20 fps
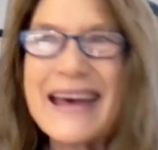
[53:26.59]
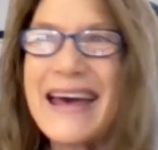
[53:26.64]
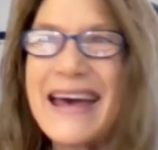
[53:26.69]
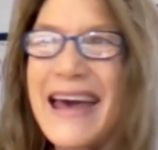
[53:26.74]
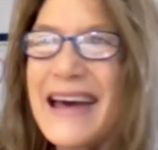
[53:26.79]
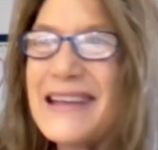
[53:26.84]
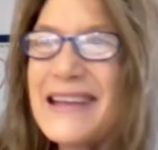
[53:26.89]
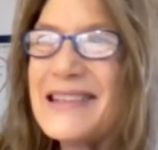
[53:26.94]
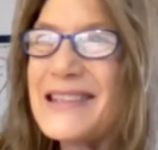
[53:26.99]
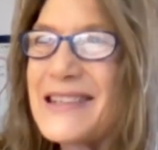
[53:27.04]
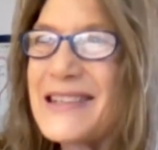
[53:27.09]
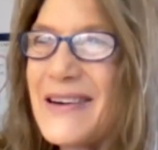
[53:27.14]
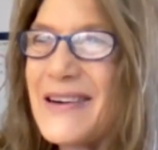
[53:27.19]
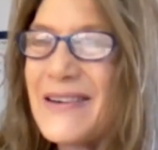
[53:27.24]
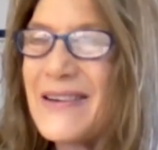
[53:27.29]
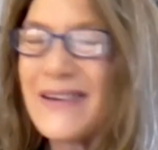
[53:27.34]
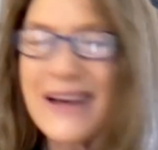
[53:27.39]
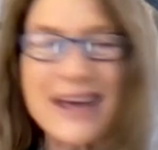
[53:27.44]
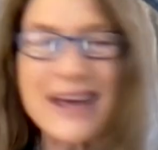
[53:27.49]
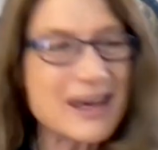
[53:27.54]
And
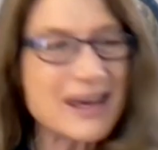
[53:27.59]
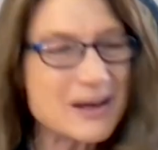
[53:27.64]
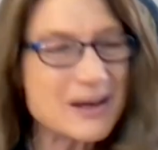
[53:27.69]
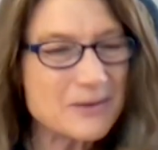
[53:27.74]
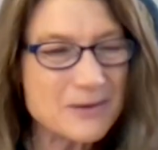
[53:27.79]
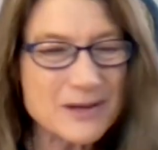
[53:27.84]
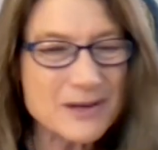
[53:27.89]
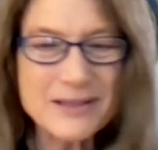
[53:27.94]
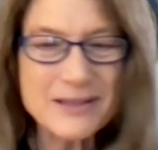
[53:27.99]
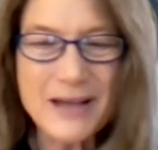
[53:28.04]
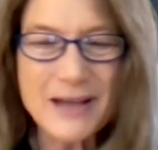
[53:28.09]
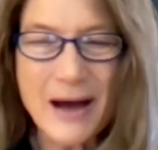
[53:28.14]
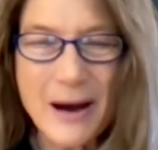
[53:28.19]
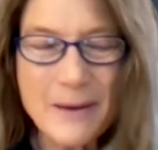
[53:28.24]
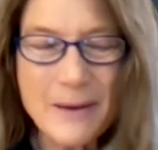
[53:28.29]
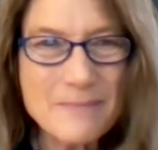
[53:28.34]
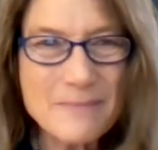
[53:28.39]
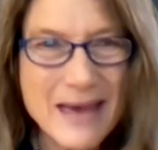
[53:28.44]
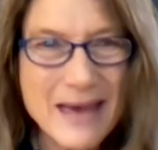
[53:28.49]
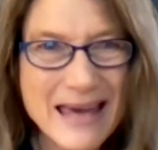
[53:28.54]
so it was
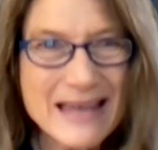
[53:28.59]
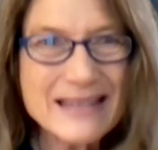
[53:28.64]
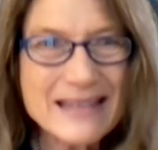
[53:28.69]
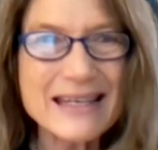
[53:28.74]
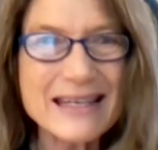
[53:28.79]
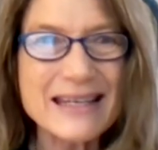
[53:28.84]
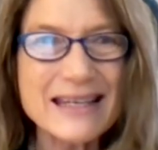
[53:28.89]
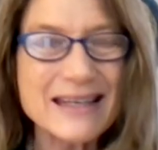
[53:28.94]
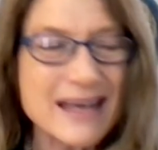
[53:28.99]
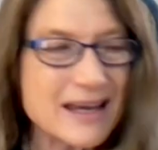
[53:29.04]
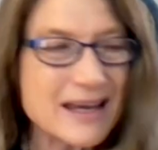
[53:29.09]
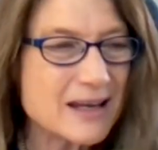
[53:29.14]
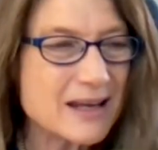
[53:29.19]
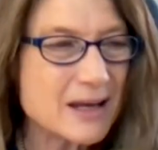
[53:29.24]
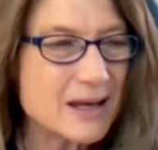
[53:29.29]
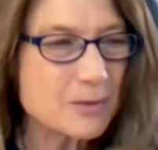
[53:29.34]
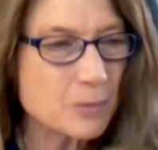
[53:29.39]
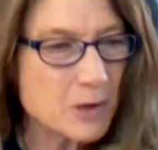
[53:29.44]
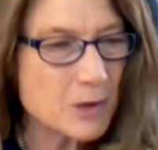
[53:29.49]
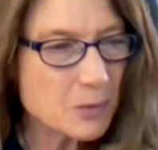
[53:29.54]
amazing.
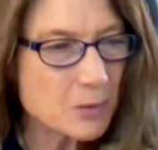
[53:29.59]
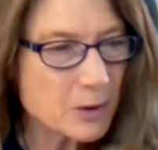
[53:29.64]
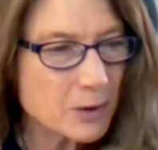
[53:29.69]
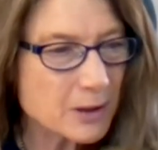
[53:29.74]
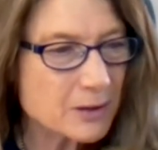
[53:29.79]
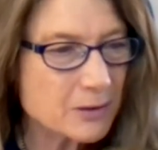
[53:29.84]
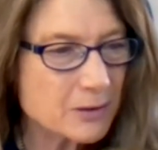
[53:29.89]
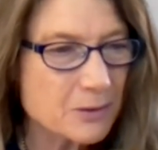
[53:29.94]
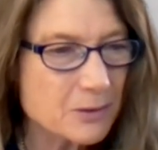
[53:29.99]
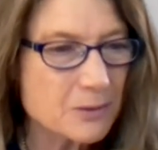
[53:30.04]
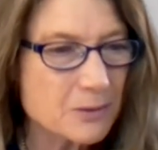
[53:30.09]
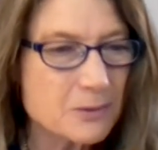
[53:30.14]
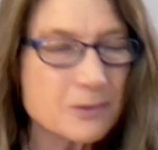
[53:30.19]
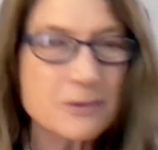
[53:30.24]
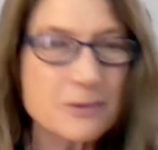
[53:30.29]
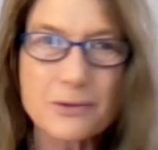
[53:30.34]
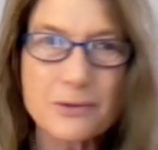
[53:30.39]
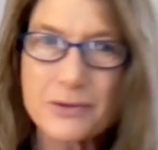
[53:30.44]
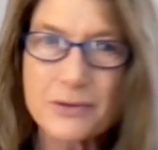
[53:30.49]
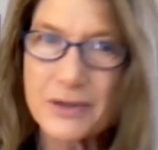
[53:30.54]
And we worked through
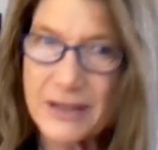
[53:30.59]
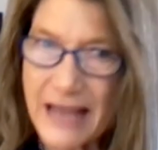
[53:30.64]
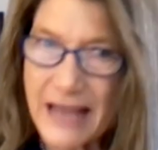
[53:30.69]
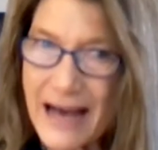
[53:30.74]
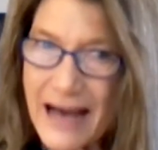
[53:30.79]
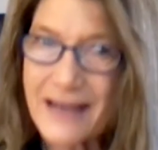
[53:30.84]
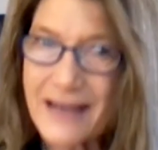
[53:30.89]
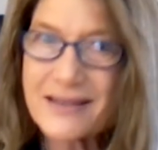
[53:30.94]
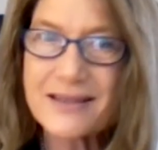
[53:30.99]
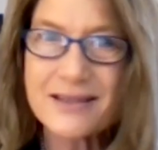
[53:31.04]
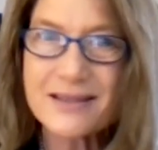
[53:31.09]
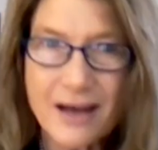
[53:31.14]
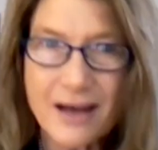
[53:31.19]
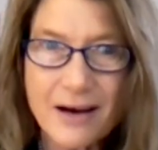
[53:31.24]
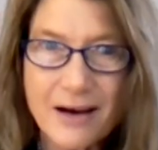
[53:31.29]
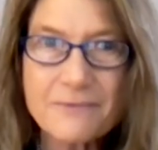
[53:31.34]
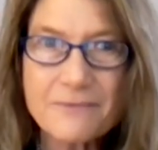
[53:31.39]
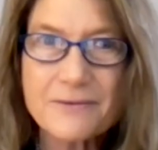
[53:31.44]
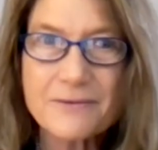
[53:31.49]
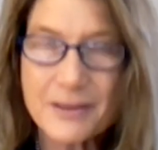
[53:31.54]
the dad
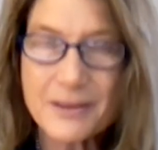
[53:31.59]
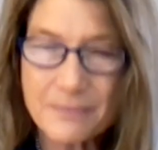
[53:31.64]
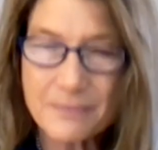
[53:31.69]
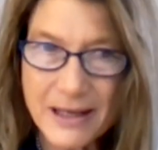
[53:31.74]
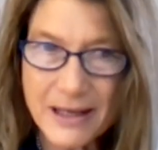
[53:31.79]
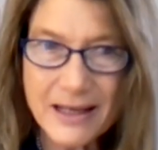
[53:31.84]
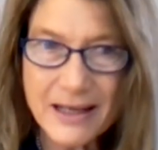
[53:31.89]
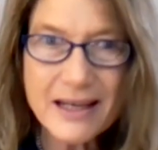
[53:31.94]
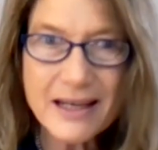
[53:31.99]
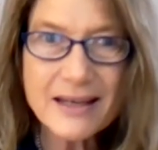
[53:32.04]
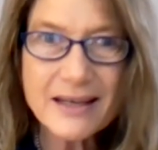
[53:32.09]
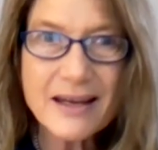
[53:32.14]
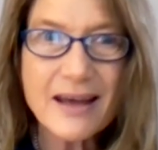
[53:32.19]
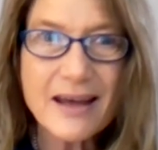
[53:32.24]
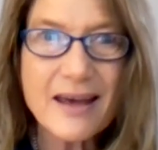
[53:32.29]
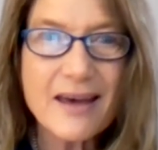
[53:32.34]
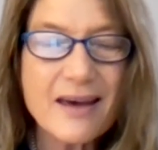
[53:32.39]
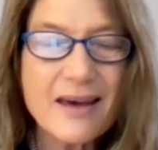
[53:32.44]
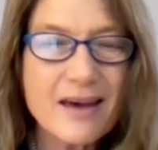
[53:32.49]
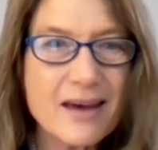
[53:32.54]
stuff, competing,
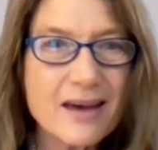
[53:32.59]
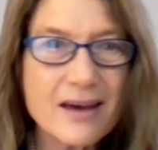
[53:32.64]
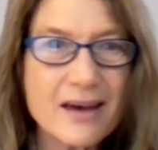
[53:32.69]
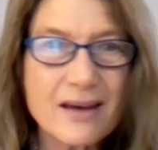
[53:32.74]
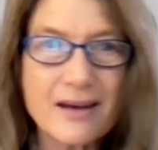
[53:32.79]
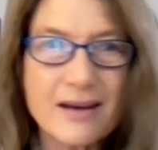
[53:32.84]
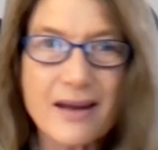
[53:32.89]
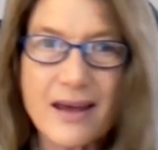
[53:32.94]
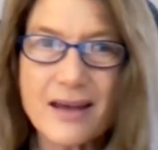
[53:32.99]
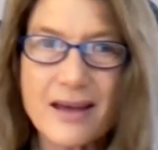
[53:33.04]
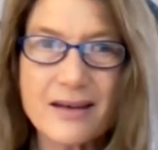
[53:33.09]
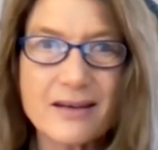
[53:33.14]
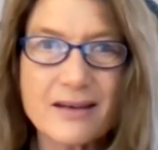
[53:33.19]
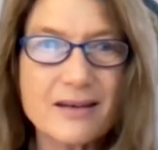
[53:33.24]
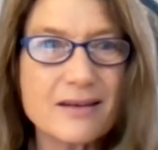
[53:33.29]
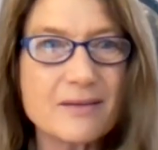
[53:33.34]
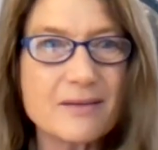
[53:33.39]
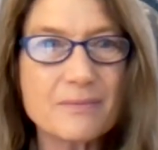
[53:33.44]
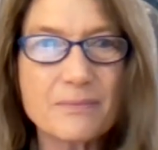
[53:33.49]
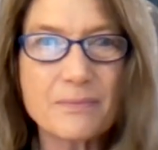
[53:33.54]

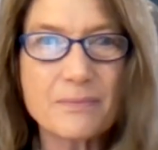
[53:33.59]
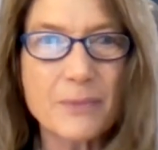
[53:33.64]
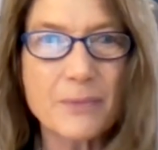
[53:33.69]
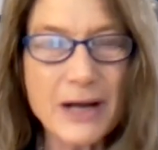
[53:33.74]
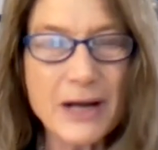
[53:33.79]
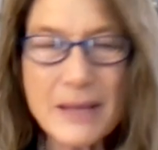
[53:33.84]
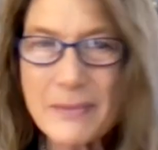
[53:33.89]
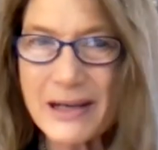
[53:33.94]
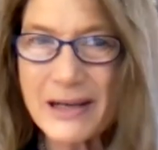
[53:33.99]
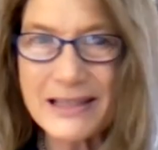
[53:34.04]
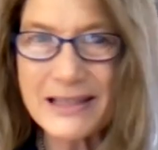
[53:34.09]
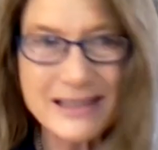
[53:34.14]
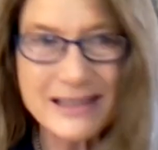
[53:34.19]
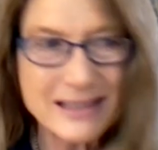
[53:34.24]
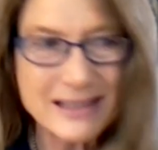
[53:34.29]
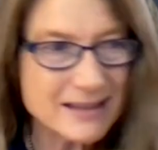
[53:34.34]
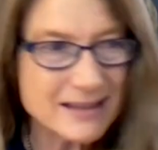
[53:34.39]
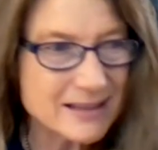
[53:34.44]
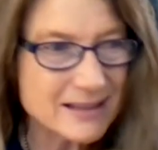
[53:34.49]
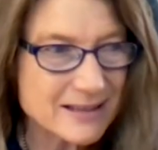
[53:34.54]
and pretty much
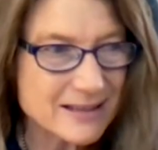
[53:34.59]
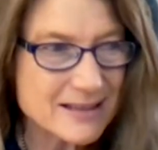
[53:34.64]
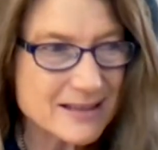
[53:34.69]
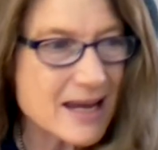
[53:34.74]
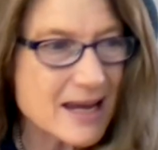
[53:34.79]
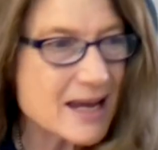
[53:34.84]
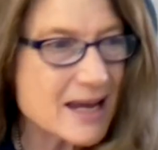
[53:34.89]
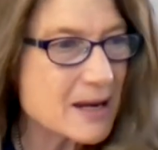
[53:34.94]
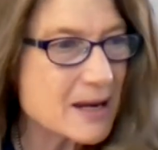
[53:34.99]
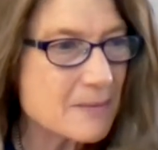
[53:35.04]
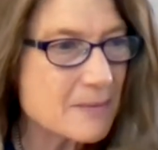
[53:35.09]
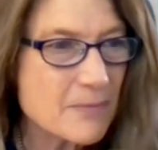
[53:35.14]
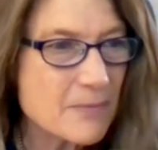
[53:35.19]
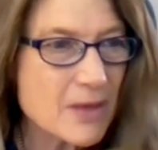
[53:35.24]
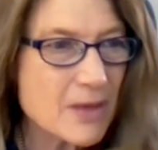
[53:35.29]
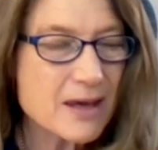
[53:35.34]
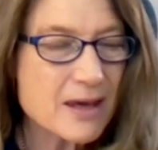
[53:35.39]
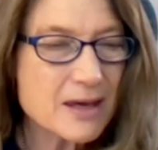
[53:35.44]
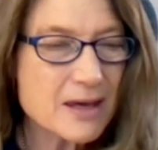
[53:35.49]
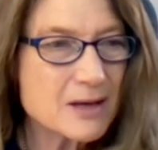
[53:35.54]
did the same,
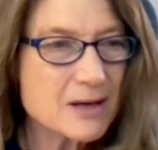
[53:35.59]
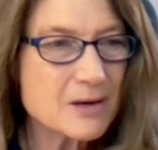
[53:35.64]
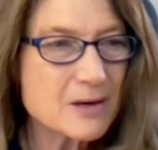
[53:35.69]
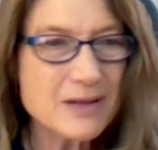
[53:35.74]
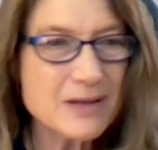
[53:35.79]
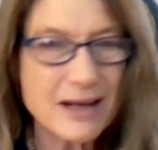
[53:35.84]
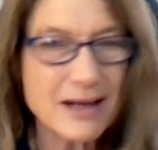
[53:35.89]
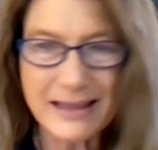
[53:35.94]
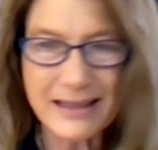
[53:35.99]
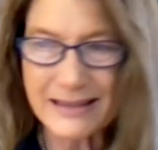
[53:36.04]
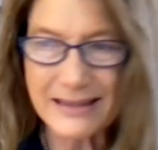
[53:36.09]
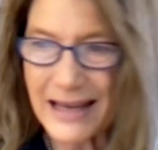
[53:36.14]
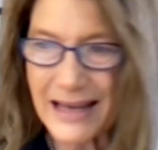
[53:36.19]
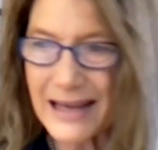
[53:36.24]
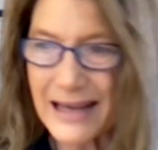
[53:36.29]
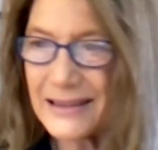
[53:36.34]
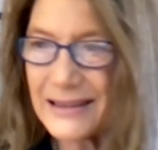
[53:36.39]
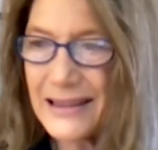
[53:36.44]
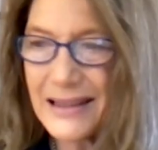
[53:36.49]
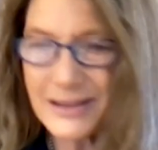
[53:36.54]
not
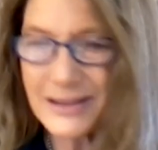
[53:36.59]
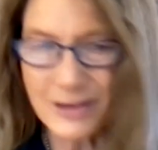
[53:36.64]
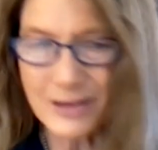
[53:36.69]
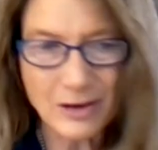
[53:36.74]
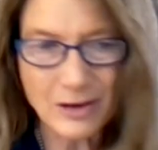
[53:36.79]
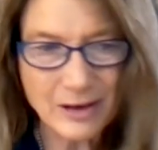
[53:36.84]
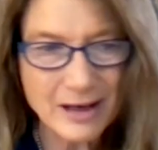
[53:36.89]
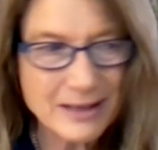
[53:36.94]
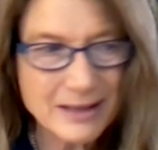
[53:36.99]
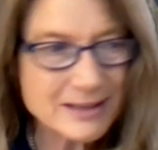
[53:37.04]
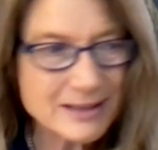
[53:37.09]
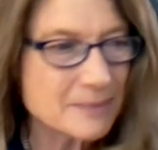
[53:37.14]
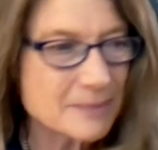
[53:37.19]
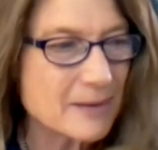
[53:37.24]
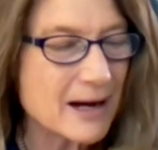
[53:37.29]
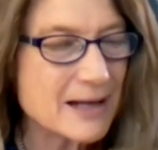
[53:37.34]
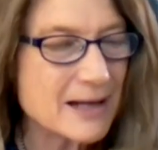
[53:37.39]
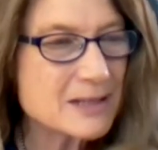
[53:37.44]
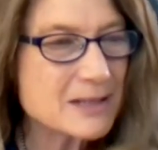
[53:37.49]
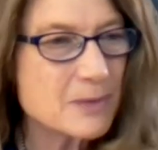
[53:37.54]
exactly, it's all
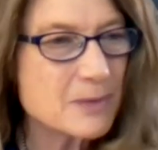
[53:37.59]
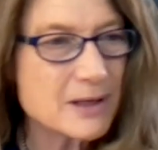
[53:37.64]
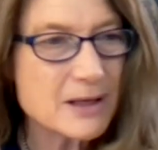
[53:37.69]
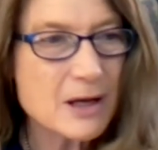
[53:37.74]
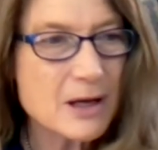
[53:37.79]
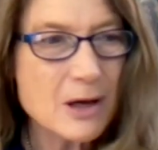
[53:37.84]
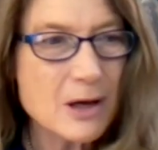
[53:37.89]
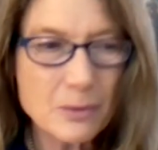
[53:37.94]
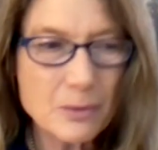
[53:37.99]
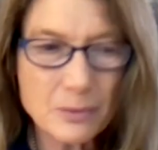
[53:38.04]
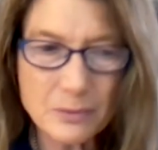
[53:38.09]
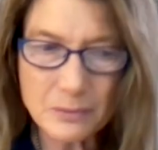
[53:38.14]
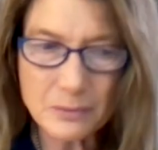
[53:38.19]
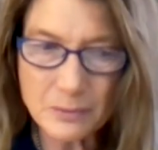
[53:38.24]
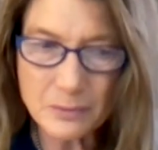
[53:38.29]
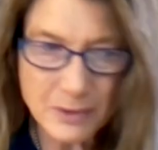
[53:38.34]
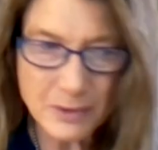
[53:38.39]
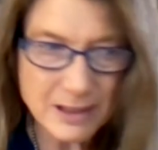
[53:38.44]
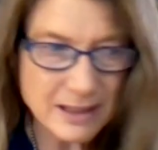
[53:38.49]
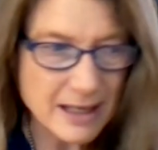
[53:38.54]
customized, but
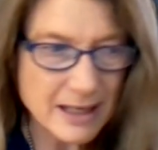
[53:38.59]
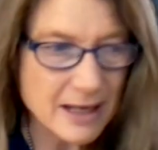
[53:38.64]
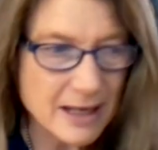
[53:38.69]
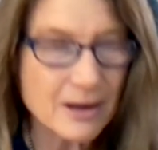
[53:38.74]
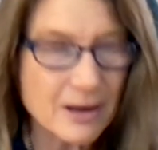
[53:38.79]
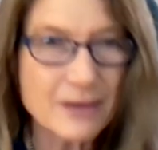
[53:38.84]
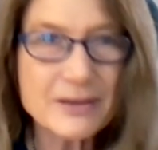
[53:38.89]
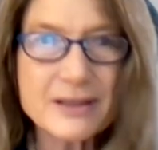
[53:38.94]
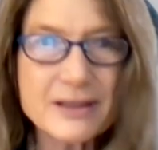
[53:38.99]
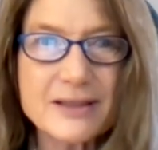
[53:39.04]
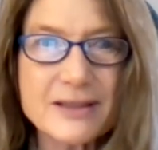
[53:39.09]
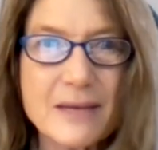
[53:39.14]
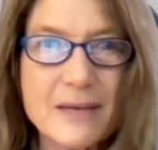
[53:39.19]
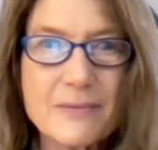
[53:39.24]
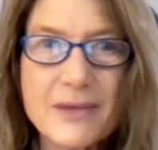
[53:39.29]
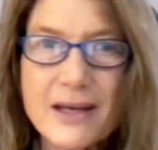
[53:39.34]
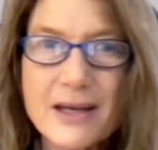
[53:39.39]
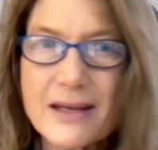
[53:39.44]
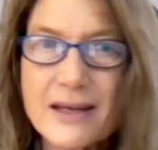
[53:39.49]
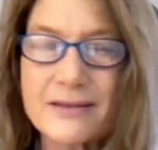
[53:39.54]
we hit on the
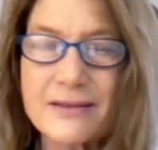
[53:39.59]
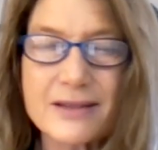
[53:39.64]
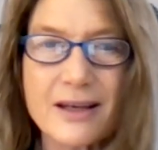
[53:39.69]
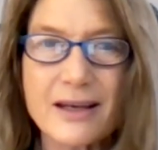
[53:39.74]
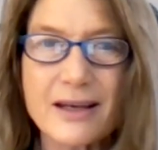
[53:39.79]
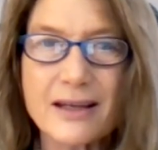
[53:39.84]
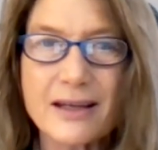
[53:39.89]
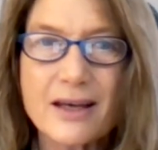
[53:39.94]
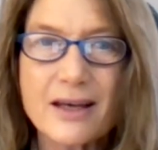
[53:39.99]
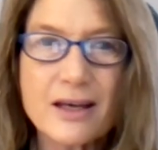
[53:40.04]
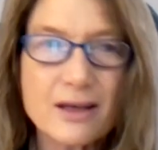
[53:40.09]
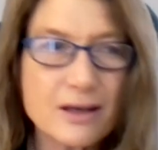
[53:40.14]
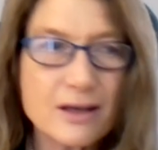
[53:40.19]
same things like,